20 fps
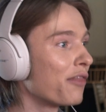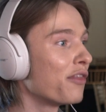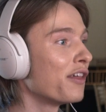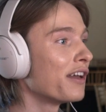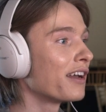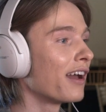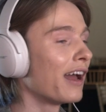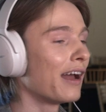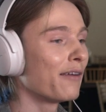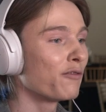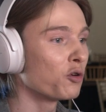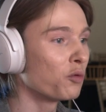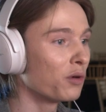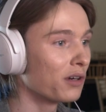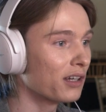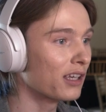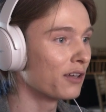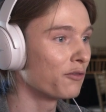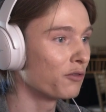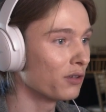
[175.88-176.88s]
I think
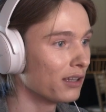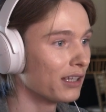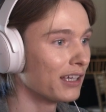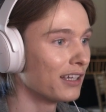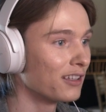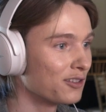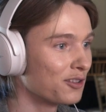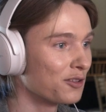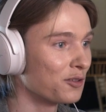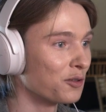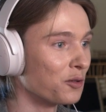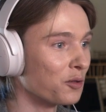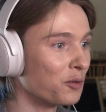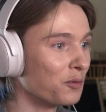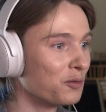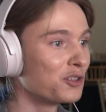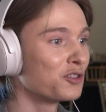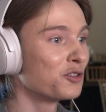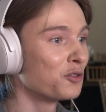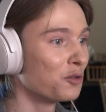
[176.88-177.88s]
everyone can relate
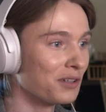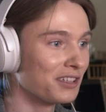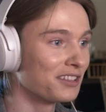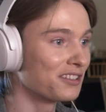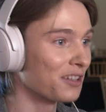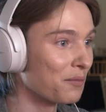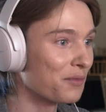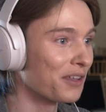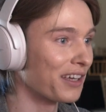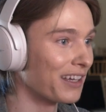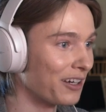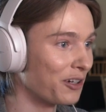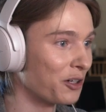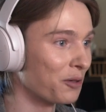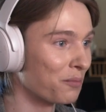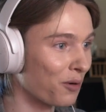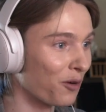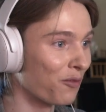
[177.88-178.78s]
to doing something in your